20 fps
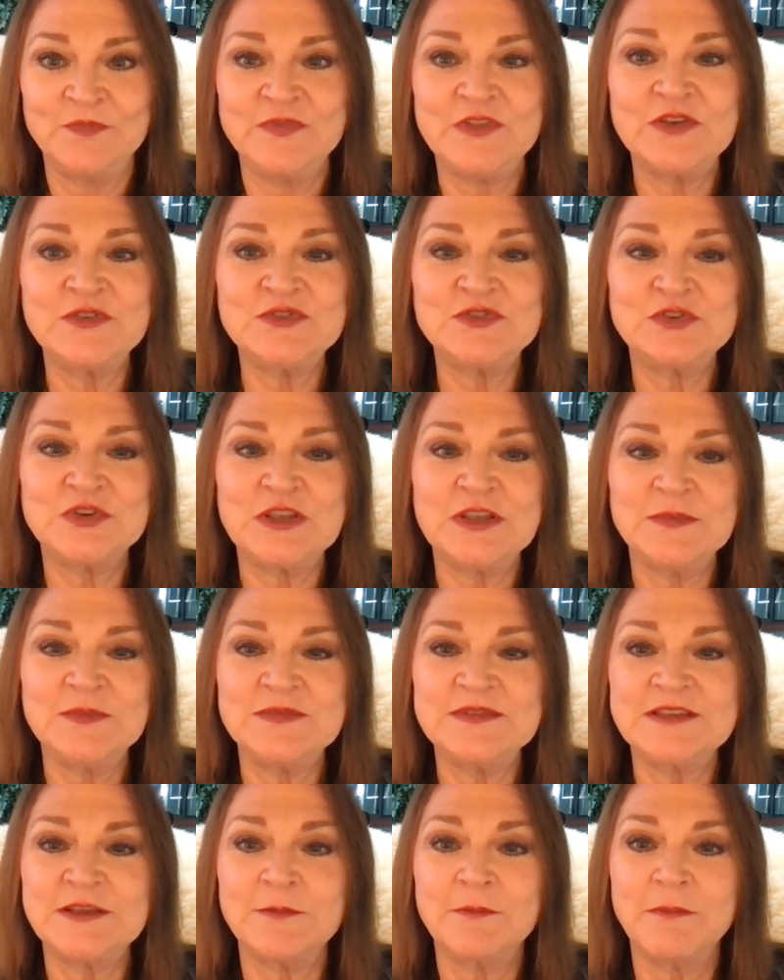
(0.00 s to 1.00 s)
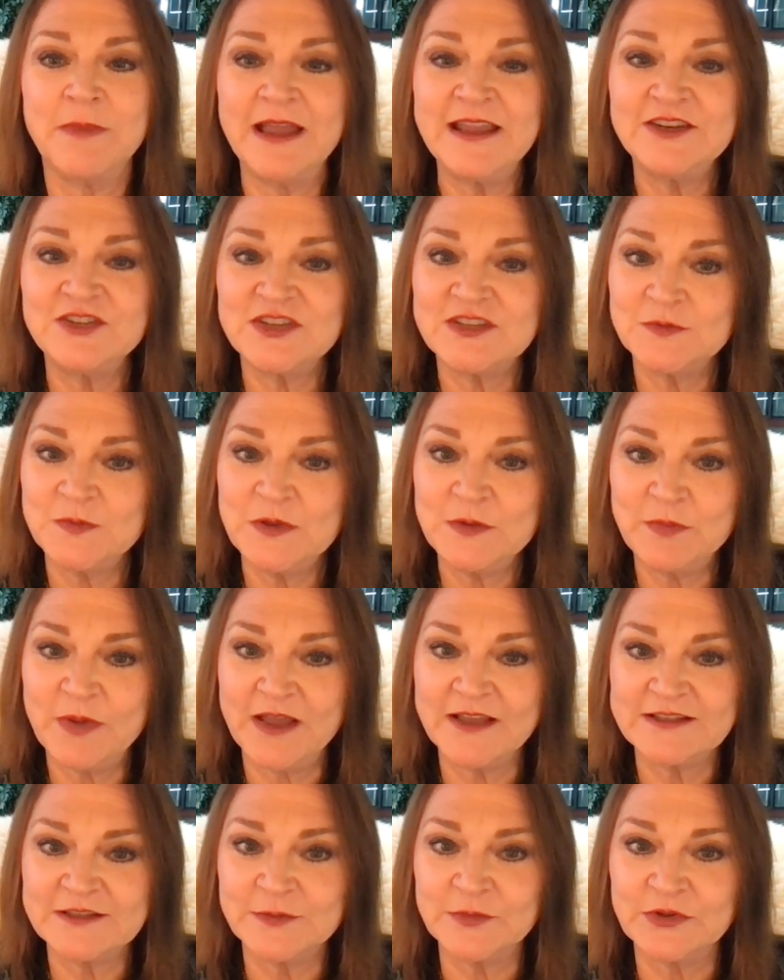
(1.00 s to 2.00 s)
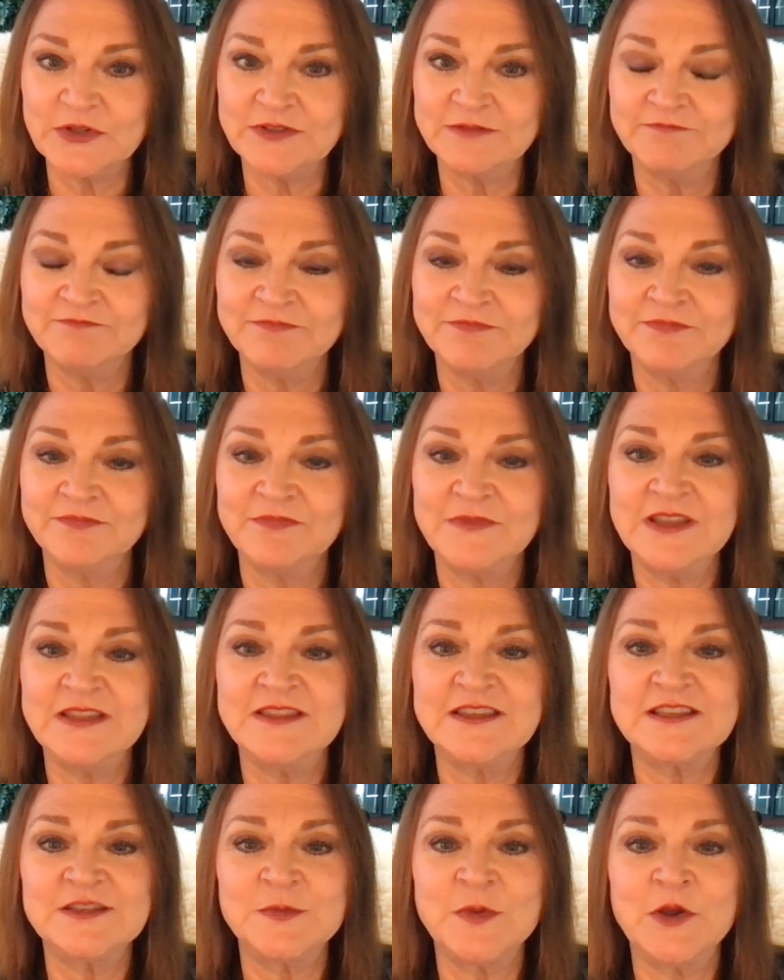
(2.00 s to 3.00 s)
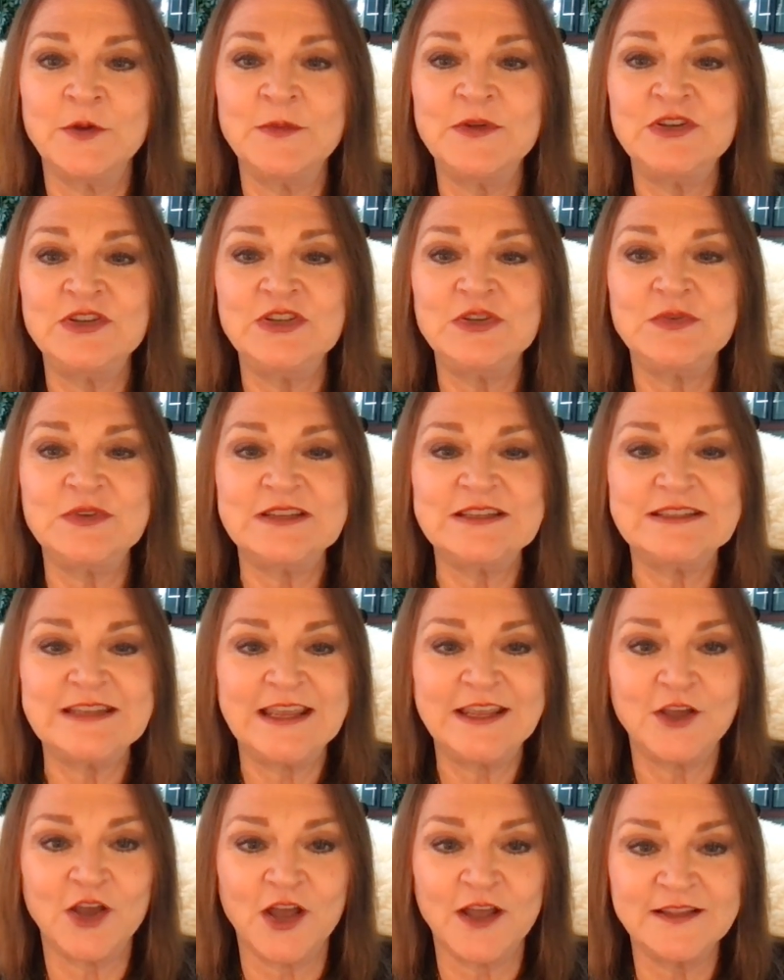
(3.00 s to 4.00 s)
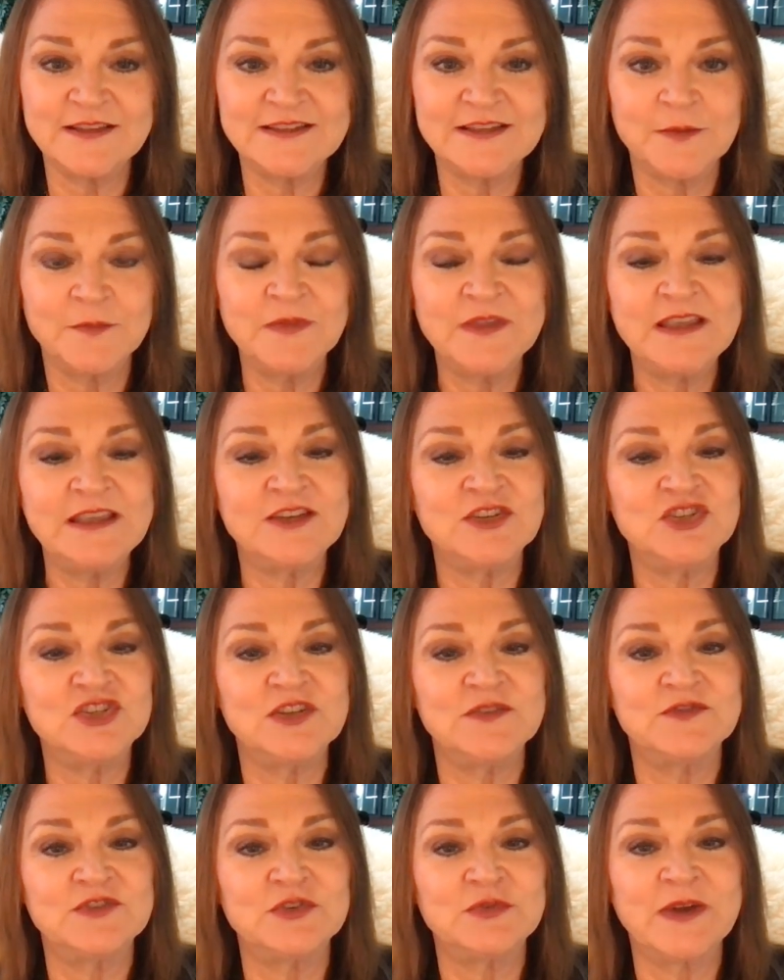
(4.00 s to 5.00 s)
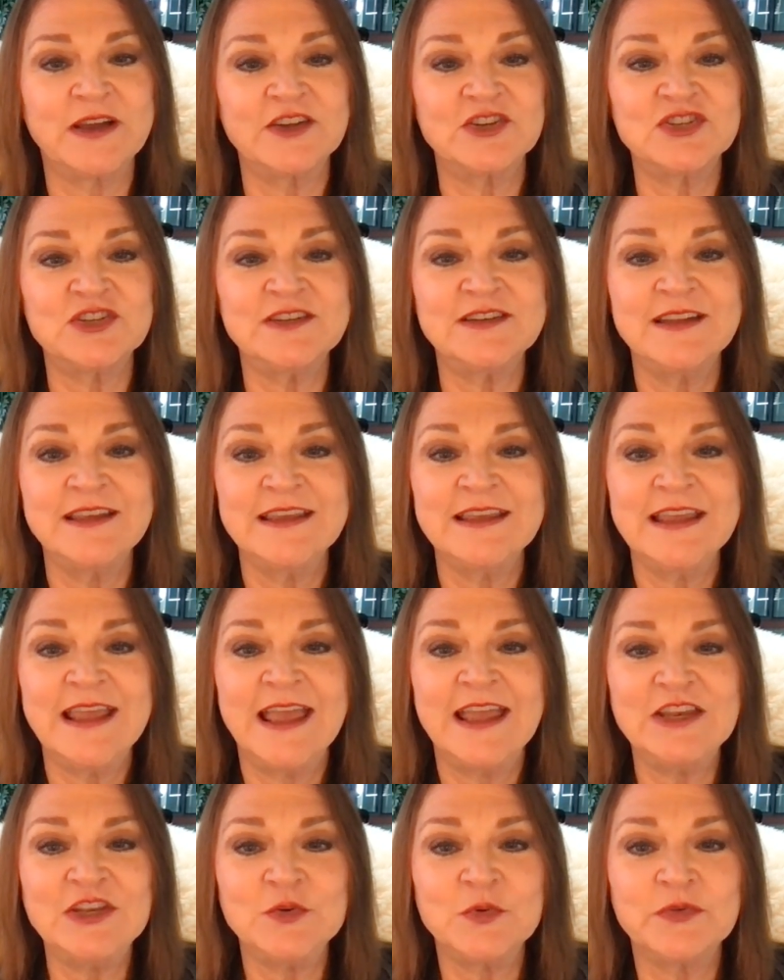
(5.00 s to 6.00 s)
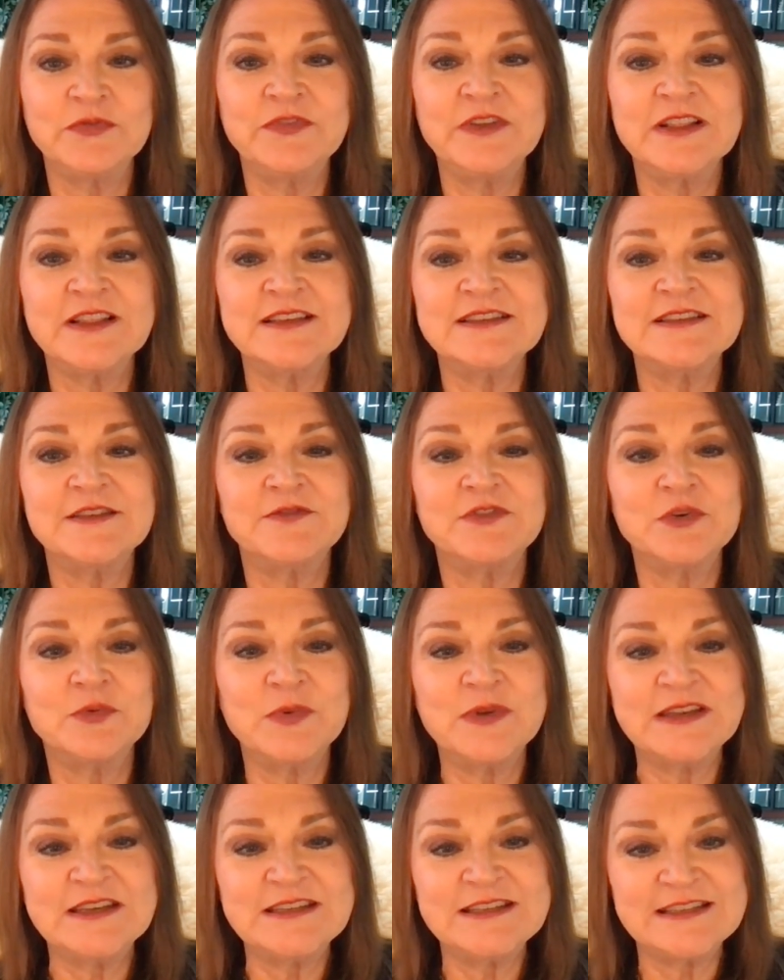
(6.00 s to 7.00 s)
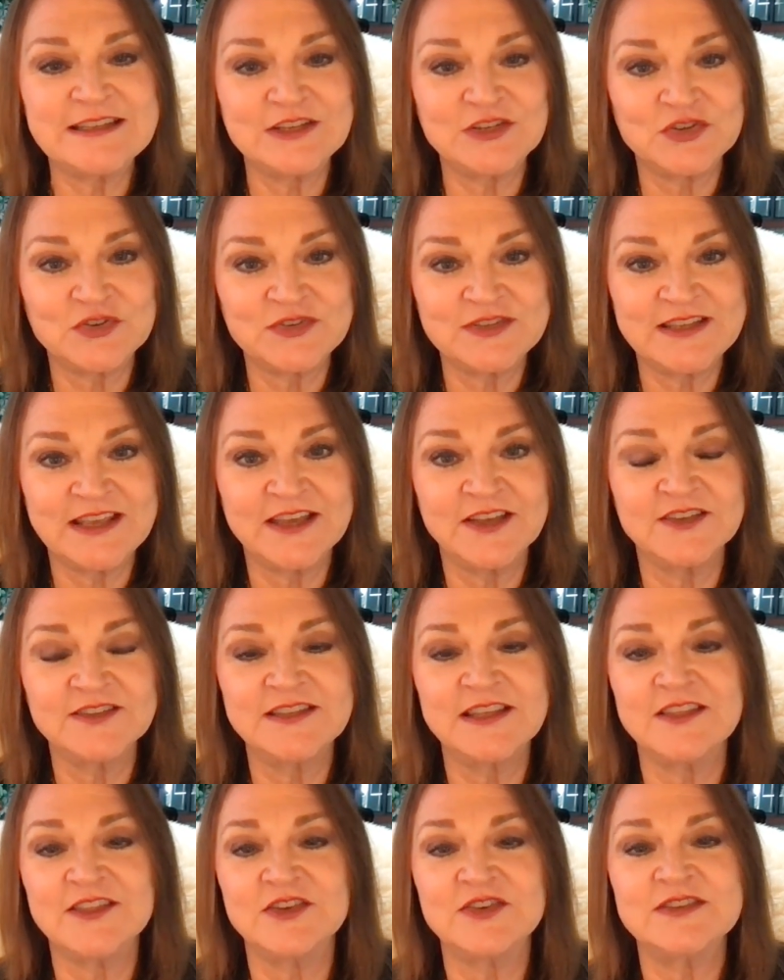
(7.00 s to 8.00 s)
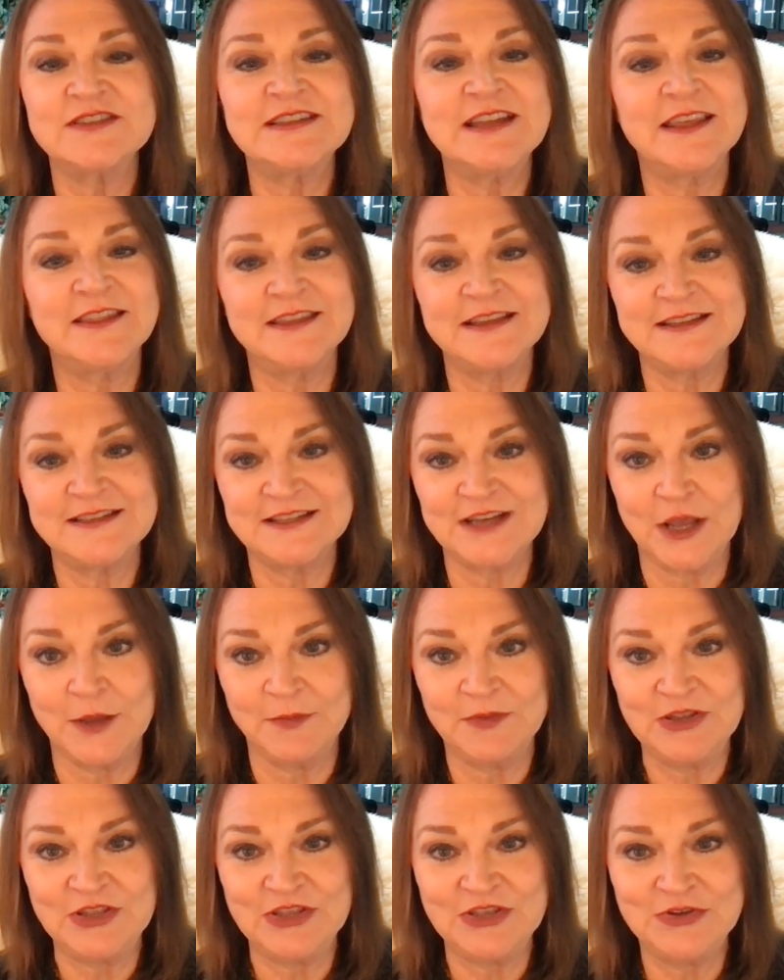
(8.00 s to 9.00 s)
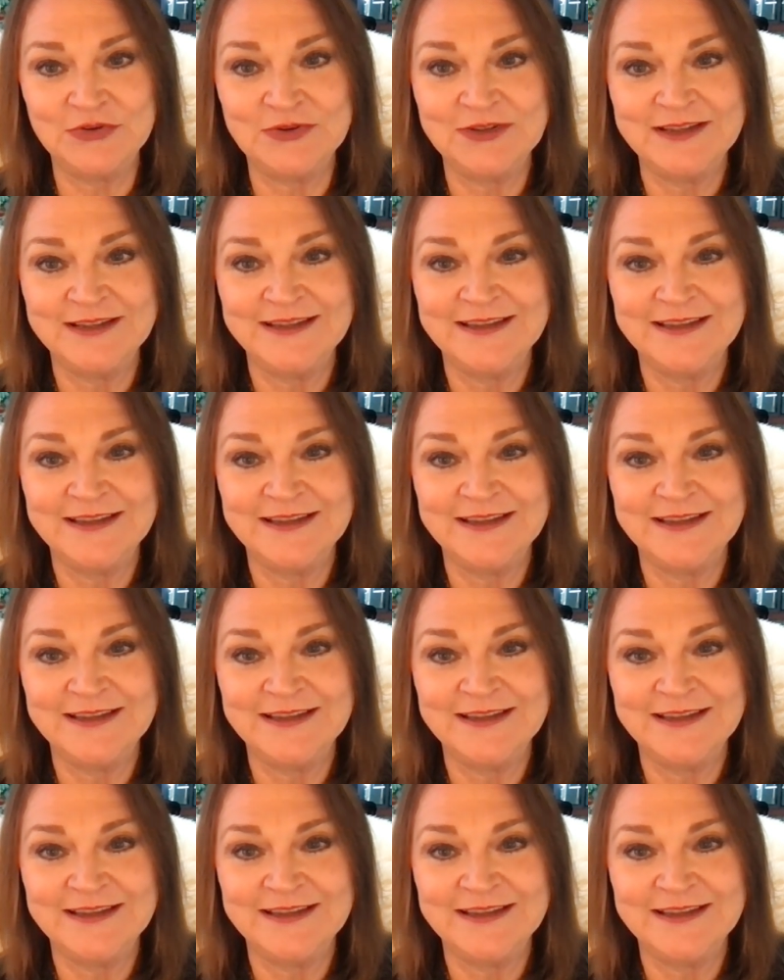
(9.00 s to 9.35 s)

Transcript: Those dreams might just be possible. In this moment, you can take on something and shift direction, and you will feel as if the wind is in your sails and there is nothing stopping you.